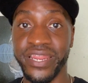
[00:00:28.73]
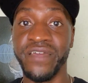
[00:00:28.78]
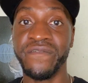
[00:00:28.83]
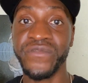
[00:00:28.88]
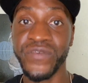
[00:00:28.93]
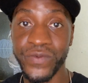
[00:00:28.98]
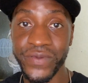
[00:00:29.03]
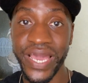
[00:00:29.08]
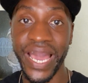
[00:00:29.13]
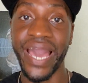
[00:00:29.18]

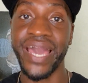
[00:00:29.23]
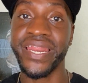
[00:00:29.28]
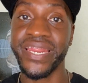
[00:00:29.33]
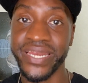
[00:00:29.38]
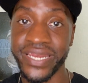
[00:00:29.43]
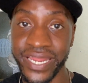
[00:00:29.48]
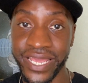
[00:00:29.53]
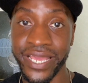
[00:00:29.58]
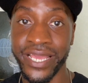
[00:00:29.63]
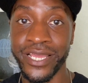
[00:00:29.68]
If you got a
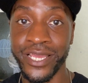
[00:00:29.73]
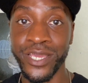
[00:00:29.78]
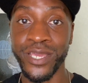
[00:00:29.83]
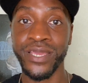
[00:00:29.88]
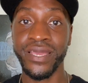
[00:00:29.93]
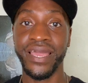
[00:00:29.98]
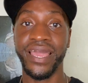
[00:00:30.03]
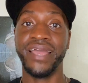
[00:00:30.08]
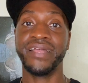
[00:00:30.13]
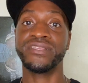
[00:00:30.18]
dick
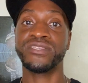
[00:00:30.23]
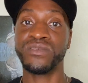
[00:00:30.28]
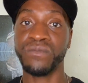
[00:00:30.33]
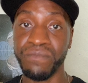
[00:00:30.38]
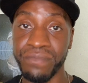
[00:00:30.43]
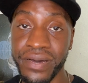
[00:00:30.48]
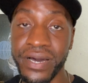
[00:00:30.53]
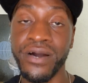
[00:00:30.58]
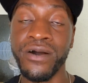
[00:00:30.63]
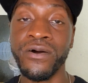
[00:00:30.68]
and
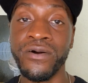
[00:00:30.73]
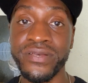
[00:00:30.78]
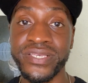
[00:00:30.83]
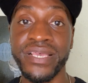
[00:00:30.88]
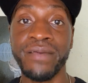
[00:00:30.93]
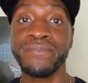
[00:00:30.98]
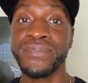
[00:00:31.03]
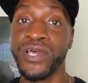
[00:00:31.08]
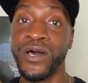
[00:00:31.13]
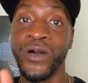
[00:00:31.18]
some balls,
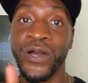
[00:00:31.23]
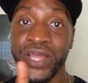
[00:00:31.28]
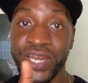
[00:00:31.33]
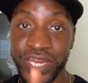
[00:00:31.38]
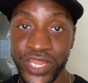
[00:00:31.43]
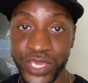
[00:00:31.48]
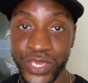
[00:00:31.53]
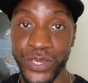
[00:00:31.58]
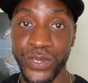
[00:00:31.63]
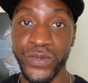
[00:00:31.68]
I'm talking
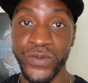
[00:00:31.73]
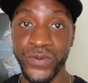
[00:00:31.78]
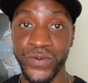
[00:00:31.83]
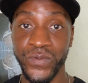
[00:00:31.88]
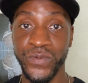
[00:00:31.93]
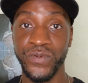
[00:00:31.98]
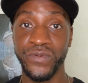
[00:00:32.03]
to you.